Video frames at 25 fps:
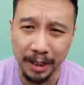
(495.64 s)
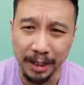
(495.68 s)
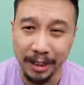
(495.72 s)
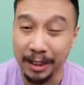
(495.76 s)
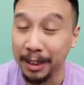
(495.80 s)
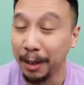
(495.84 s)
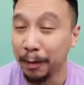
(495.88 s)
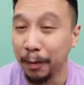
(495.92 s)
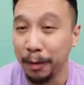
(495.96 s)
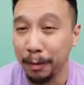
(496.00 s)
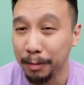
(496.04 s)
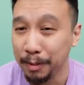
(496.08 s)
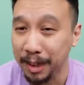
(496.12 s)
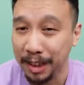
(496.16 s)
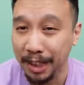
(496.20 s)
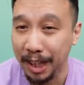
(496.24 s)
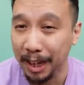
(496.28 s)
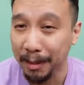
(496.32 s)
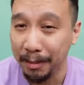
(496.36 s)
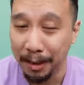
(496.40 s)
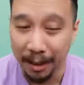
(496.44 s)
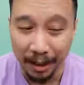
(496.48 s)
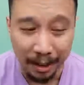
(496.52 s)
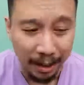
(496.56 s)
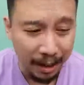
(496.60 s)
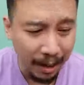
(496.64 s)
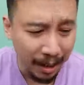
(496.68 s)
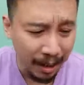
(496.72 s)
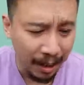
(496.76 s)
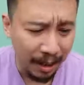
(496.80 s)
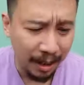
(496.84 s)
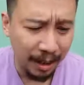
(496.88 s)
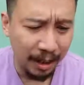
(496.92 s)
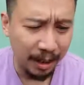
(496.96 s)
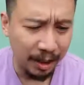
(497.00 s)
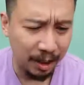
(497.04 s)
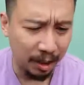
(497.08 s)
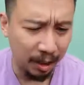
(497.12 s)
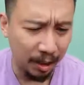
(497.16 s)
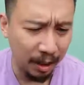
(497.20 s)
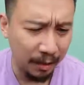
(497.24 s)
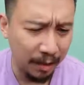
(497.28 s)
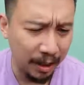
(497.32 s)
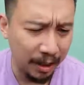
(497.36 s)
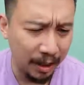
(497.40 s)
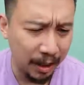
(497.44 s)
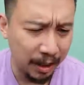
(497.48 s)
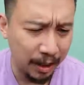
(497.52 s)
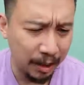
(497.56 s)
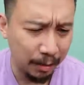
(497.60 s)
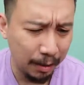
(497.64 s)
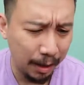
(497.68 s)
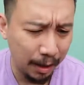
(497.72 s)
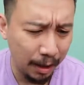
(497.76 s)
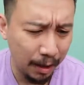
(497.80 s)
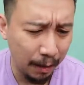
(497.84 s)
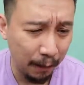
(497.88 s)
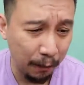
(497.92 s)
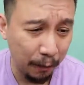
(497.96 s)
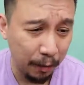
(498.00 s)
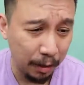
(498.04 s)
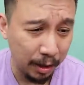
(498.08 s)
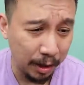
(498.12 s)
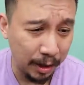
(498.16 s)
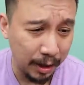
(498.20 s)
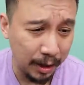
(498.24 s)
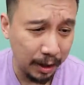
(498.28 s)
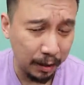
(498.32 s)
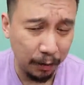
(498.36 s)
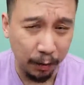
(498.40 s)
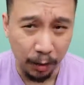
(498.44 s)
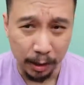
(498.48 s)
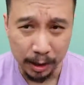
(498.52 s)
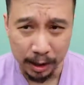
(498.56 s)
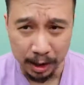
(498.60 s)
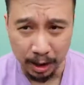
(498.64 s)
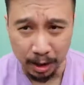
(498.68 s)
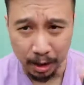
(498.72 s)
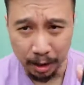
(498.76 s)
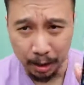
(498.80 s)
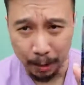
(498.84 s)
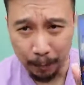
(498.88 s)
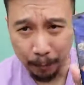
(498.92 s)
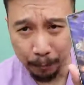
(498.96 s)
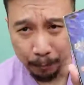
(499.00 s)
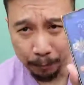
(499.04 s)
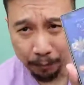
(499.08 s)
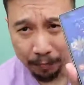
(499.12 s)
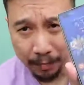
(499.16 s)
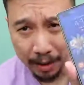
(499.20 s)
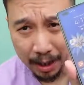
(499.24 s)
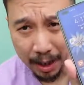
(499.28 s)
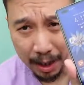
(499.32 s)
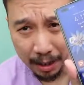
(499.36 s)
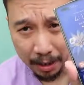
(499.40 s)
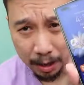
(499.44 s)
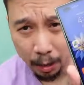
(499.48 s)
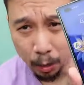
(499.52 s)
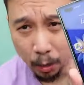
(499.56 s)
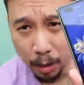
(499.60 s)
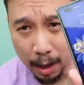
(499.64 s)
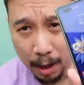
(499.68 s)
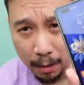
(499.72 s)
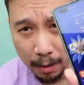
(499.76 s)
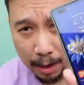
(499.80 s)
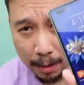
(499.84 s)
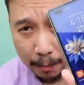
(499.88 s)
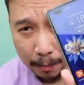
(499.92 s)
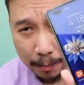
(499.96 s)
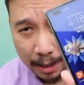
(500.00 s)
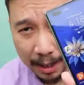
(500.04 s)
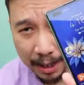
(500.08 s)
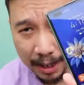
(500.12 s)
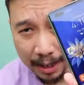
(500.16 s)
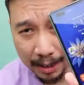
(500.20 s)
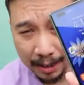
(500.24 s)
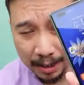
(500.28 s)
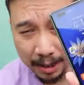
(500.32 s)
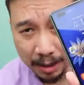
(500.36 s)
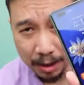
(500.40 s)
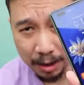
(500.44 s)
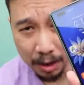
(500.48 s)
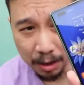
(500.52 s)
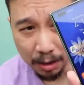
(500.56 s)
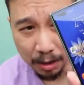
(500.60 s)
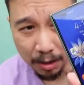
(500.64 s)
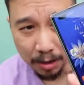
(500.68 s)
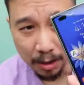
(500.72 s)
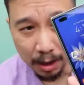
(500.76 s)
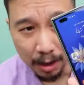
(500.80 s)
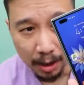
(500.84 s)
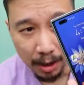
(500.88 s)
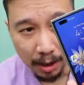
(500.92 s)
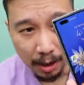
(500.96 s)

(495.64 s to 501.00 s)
is from Simon. So anyway, that's about it for this first look at the Huawei Mate X2.